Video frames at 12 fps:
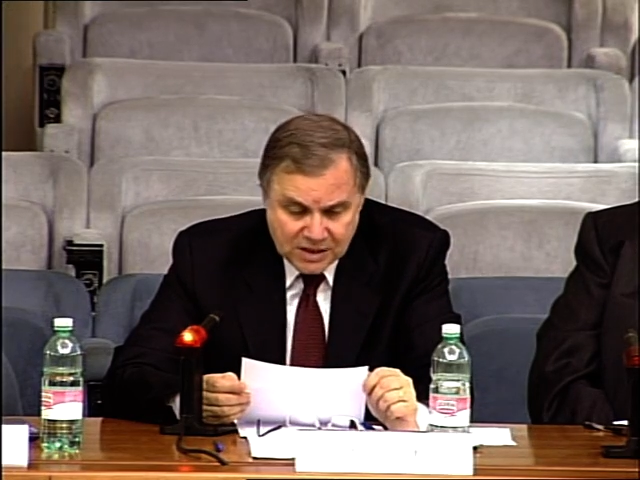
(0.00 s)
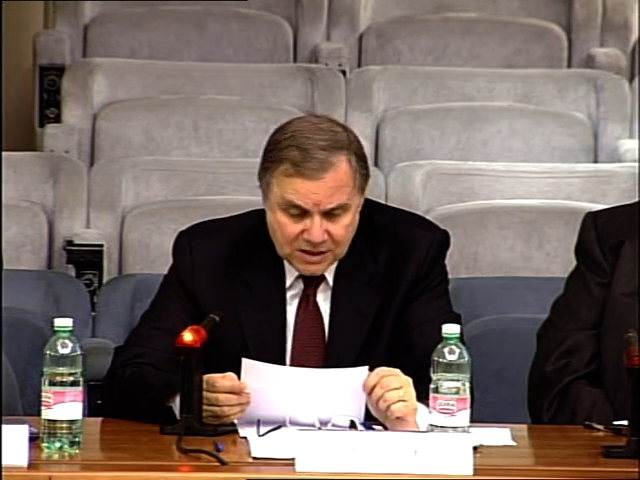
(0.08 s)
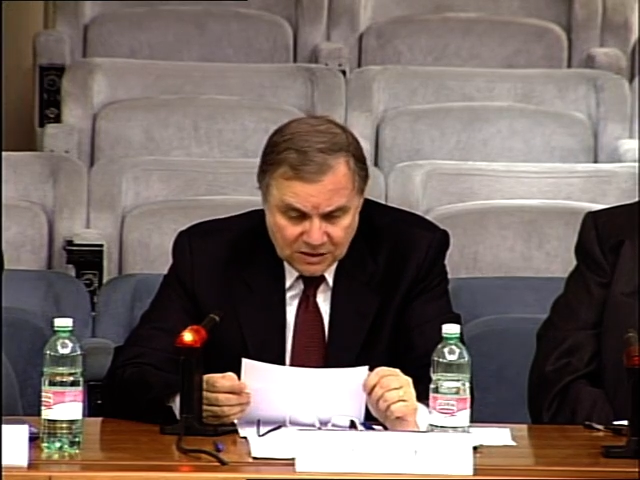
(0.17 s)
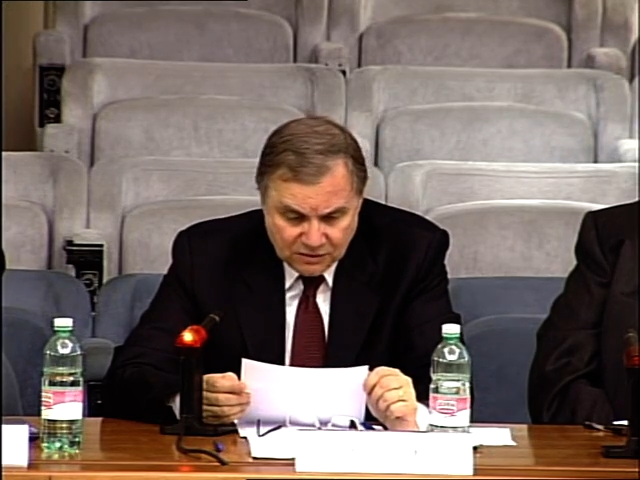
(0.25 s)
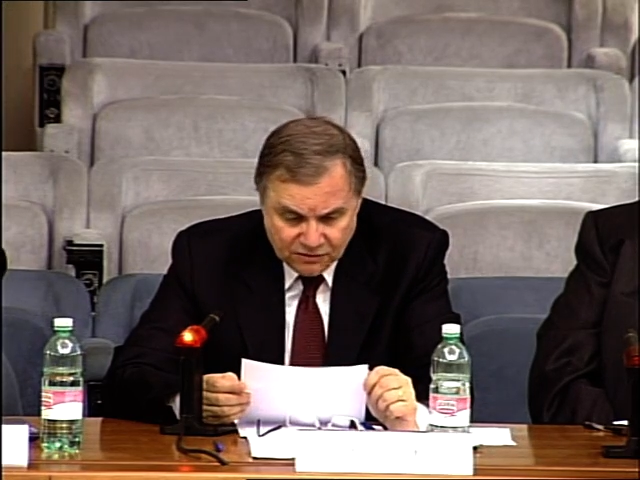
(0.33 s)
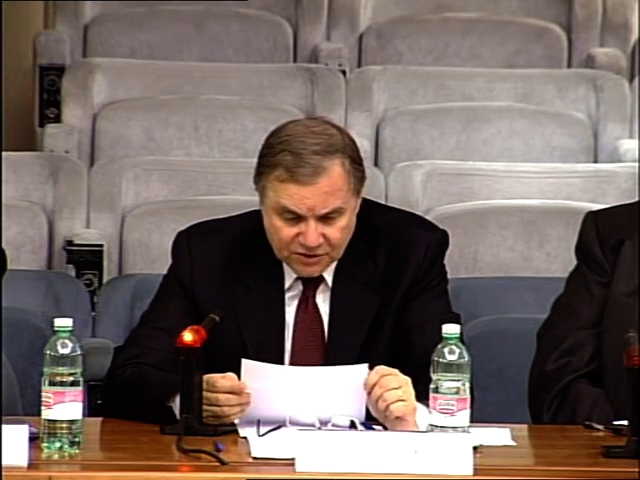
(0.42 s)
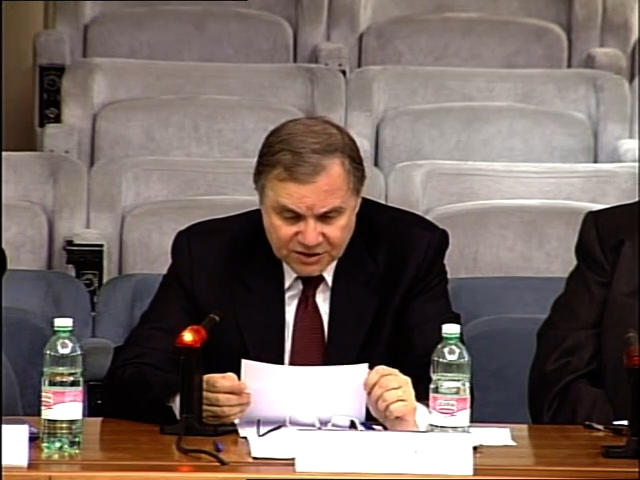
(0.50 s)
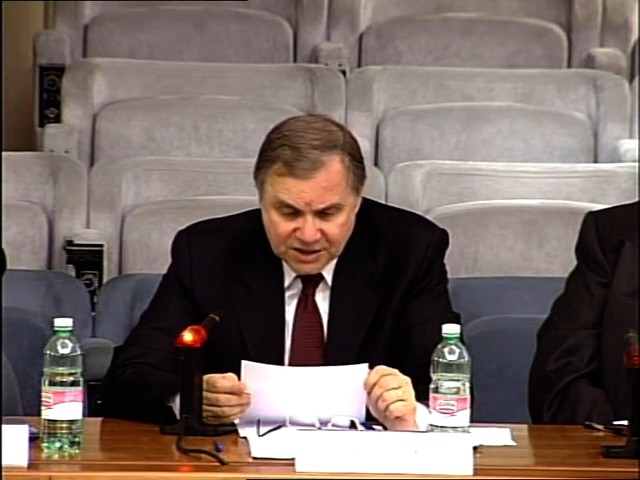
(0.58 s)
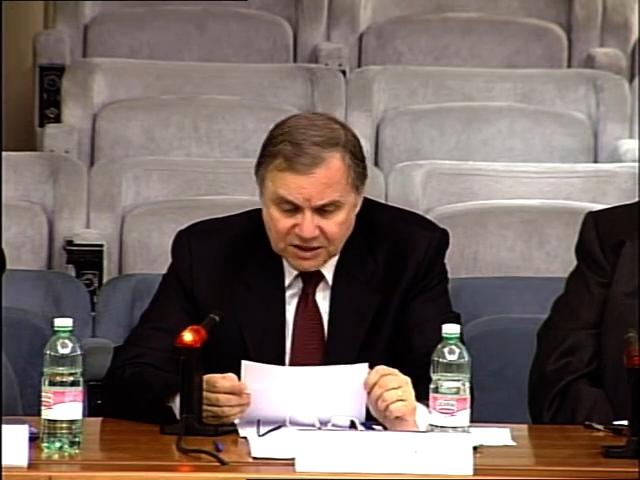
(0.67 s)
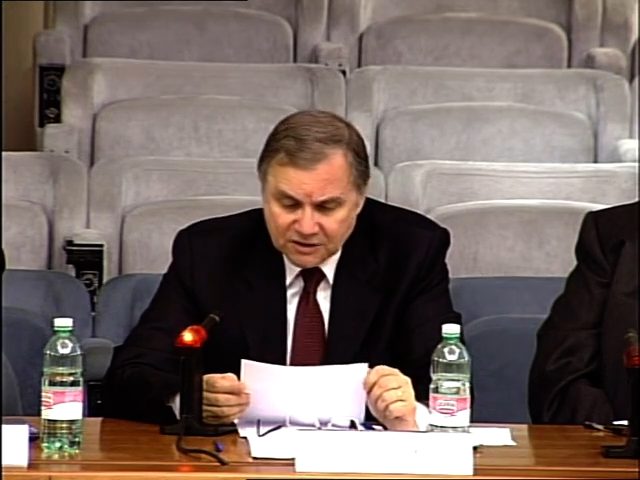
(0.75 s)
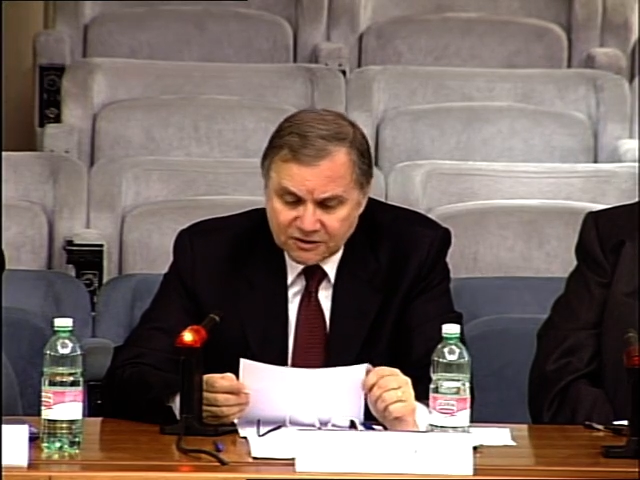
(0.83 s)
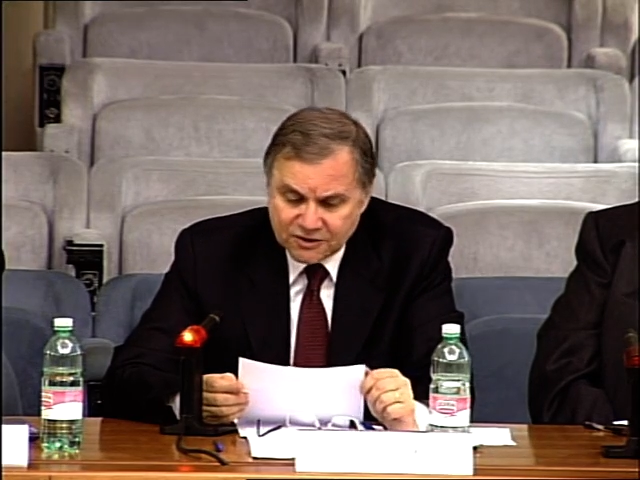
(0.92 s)
on the
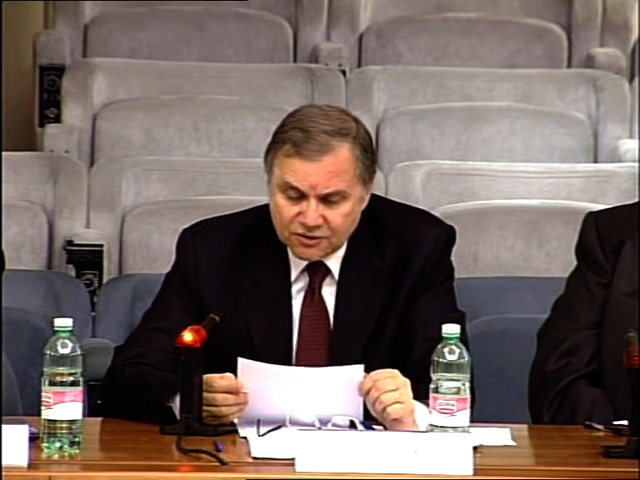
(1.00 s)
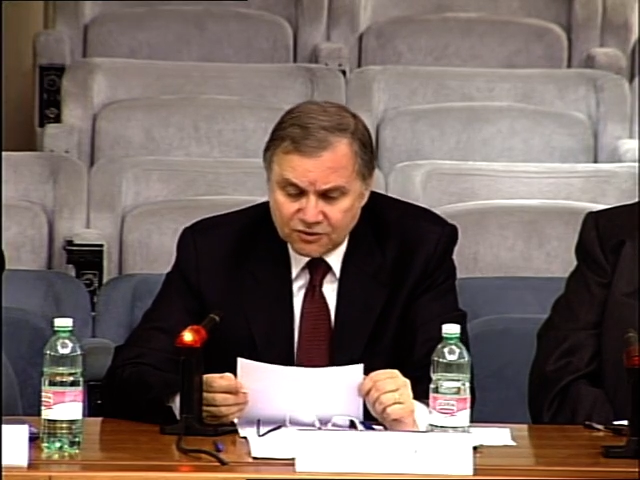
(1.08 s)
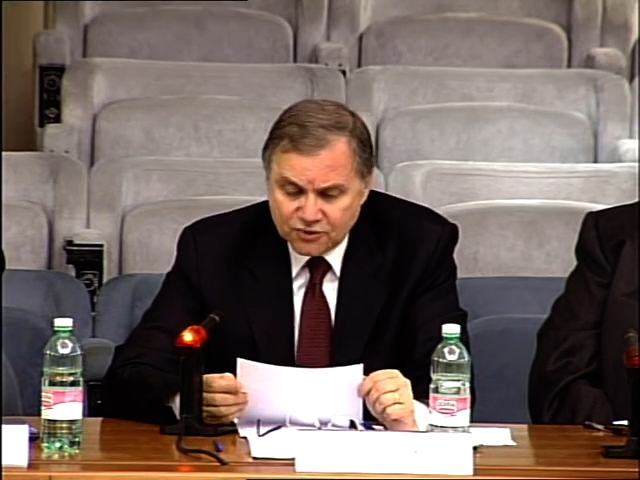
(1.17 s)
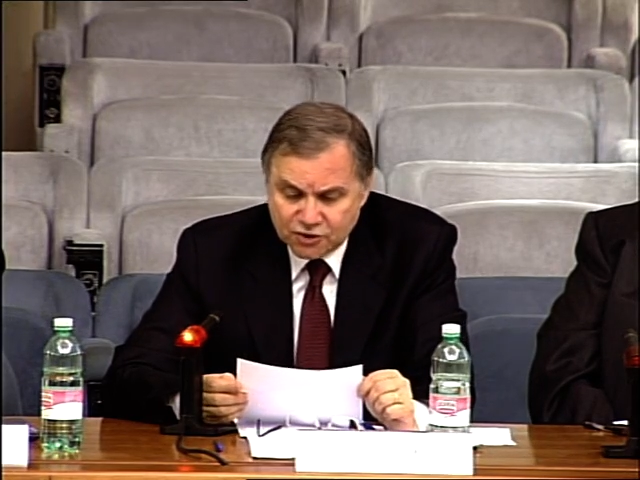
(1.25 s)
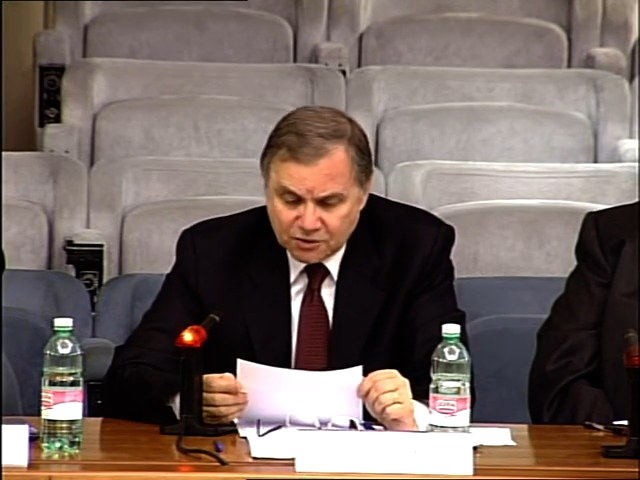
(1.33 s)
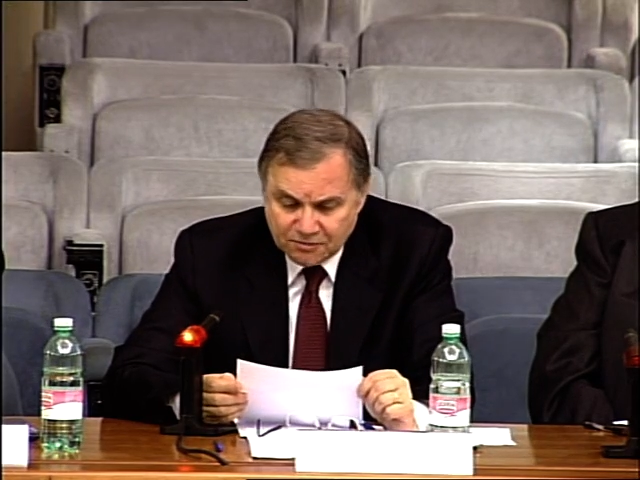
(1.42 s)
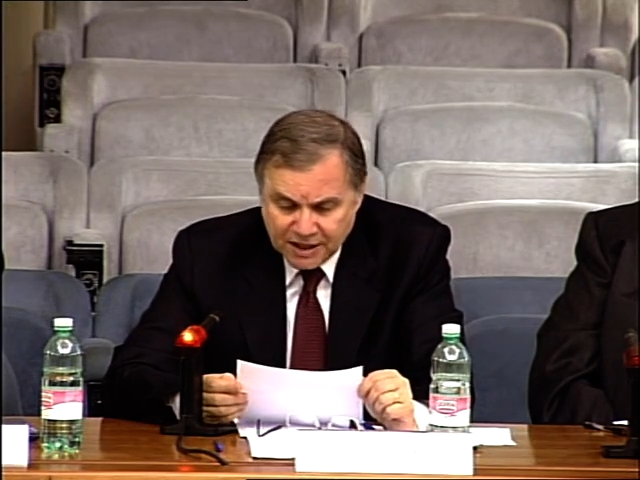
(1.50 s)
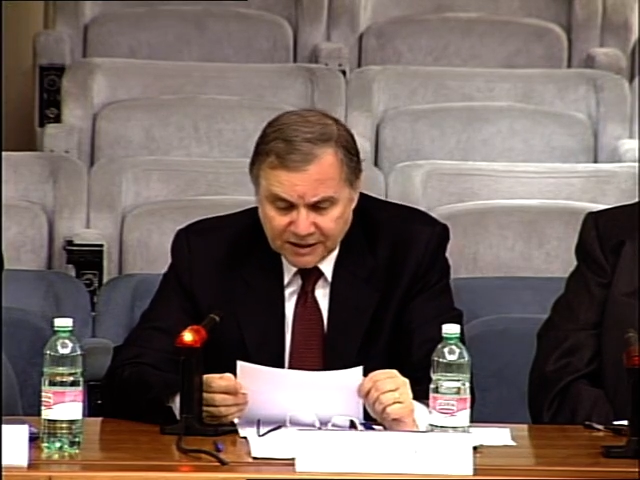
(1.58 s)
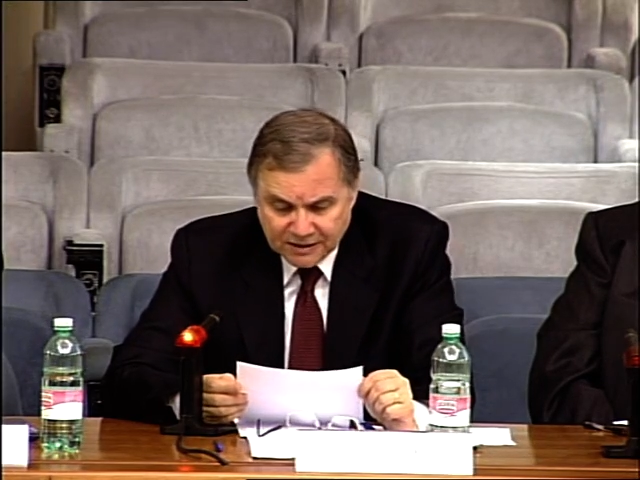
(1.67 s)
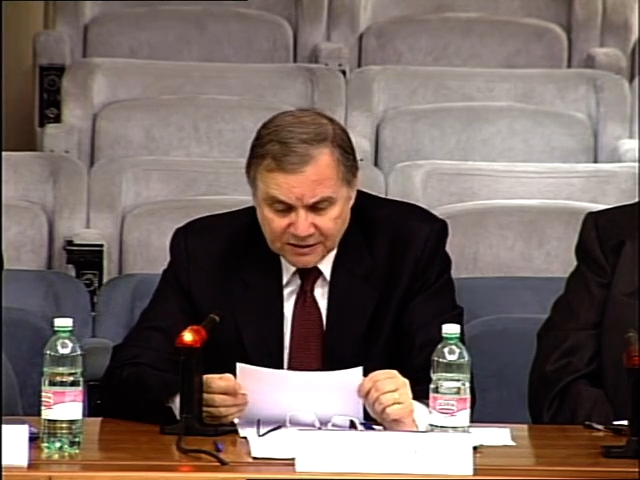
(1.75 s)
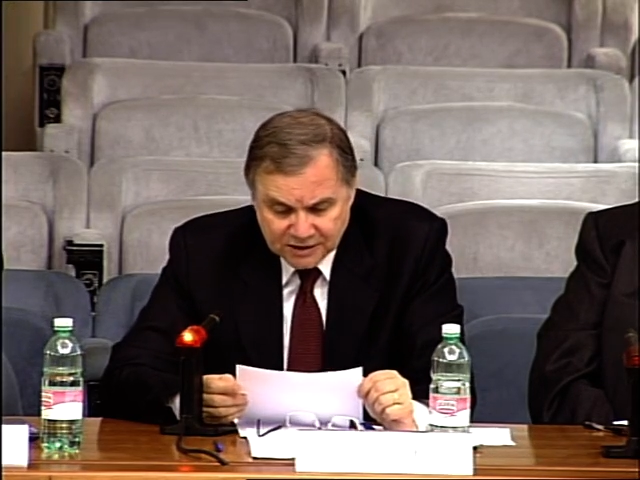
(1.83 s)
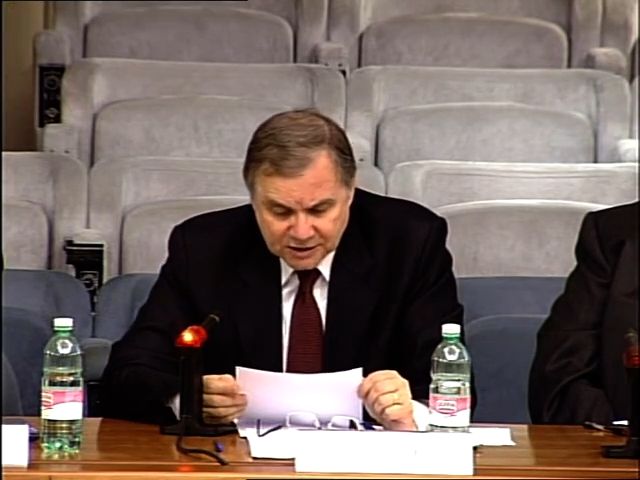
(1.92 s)
single resolution
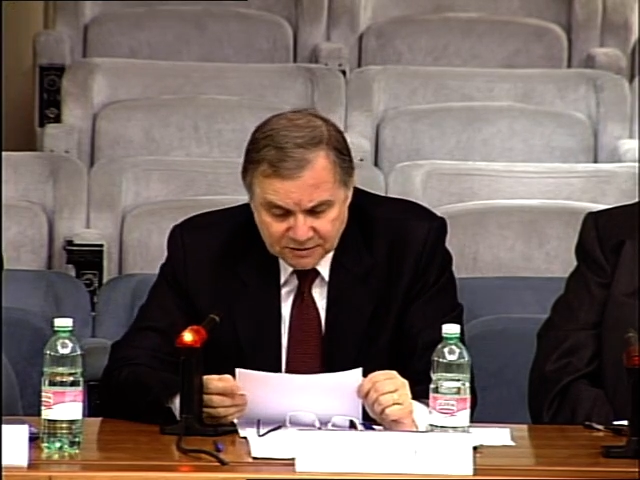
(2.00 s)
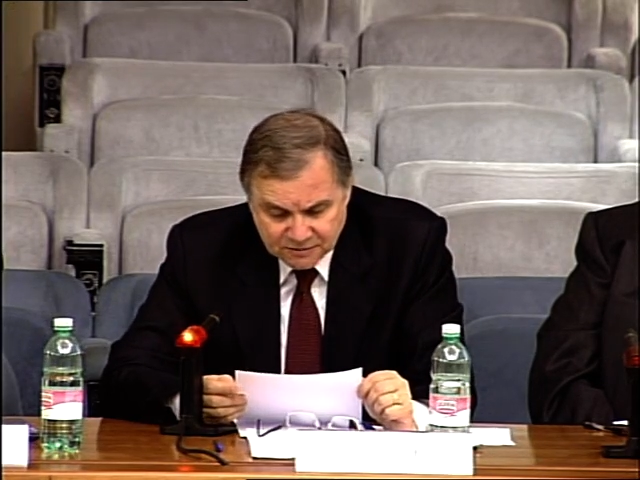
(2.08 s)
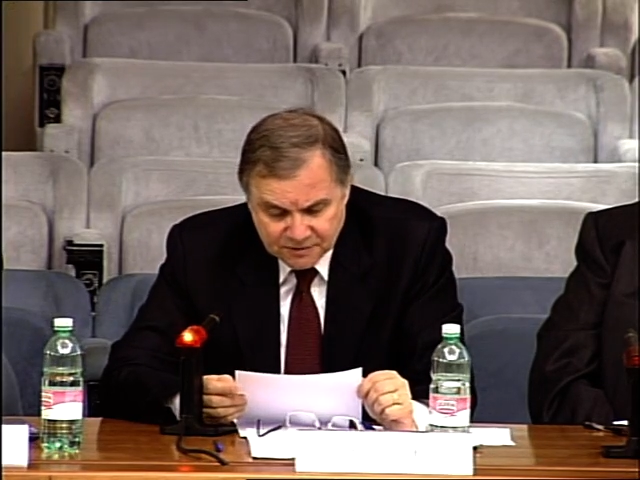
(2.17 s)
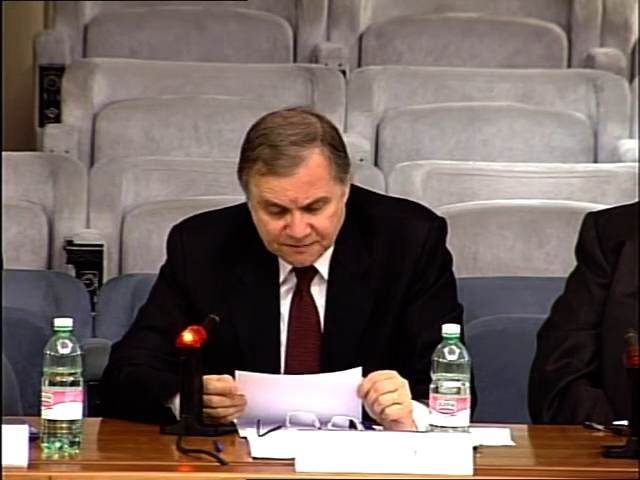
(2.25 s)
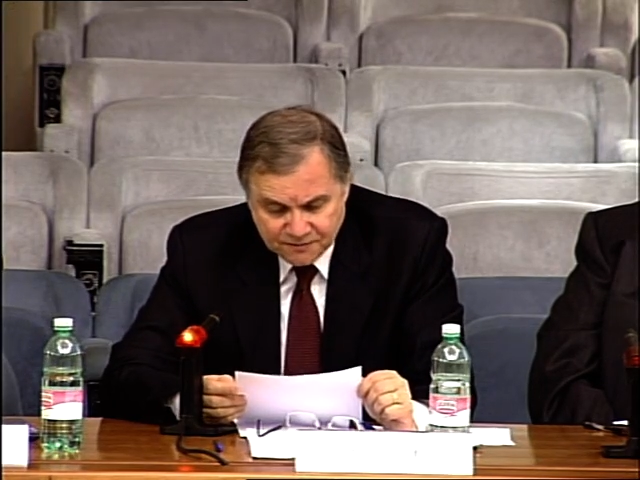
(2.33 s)
mechanism.